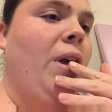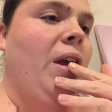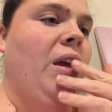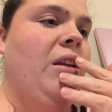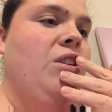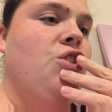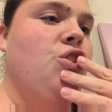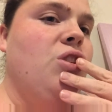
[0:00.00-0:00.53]

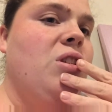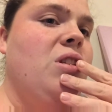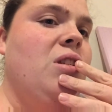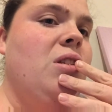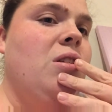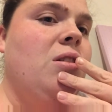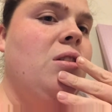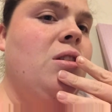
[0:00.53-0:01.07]
it
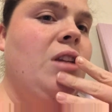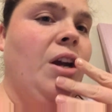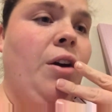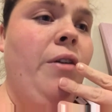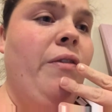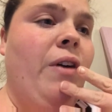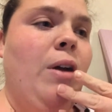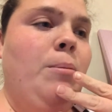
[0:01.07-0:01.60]
just
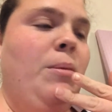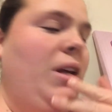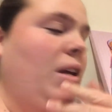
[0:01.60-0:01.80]
terrified me.